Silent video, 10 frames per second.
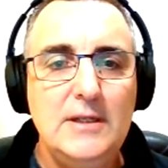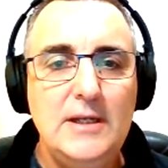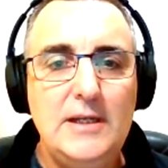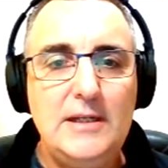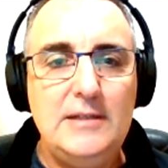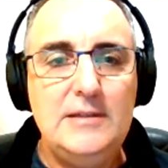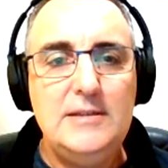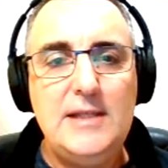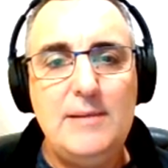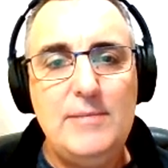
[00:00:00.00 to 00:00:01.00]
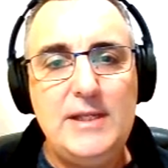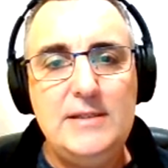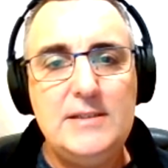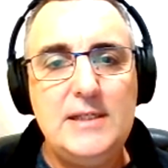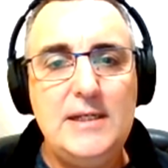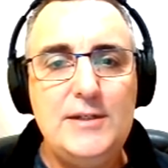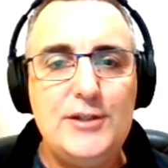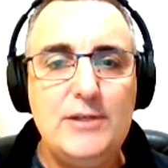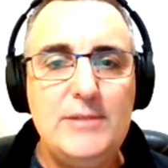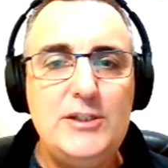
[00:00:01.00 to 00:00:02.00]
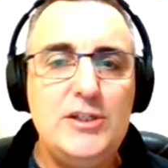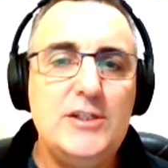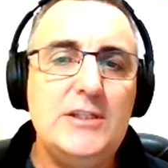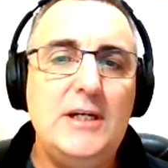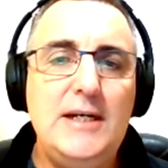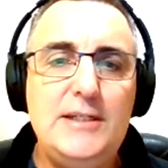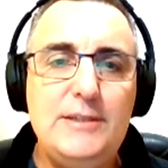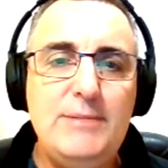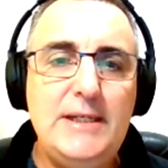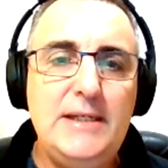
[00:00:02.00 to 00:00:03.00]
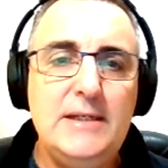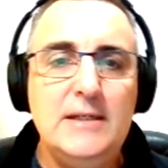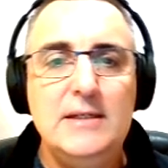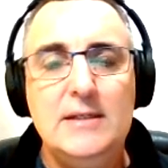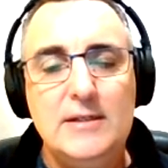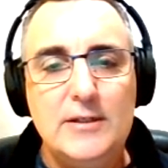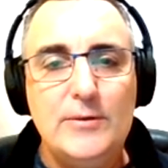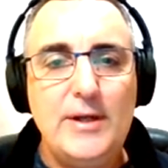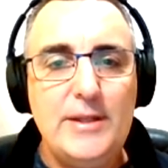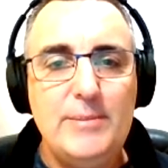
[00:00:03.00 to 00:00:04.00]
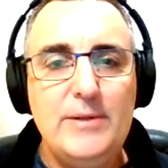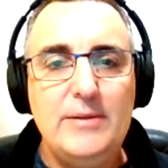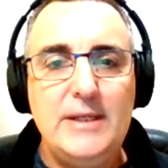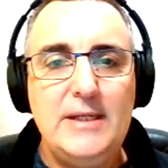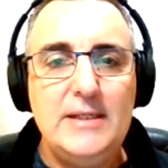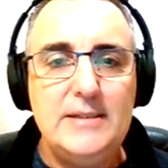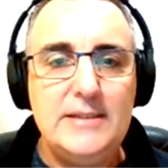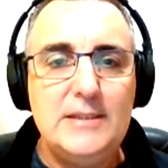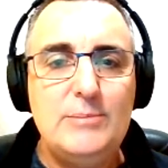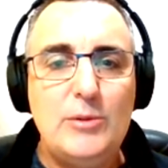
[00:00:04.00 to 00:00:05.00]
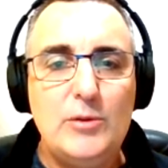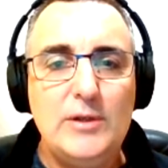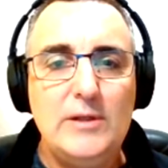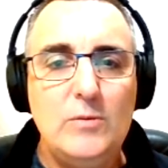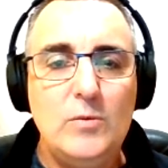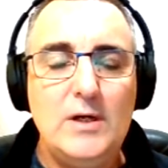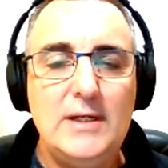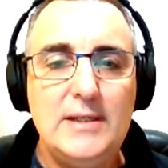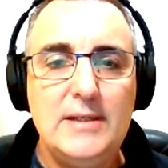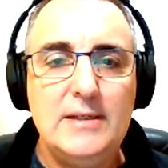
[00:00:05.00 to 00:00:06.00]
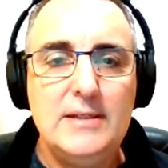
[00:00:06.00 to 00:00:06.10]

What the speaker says: And that means that Joe measured the side to be right in the middle there, 6.1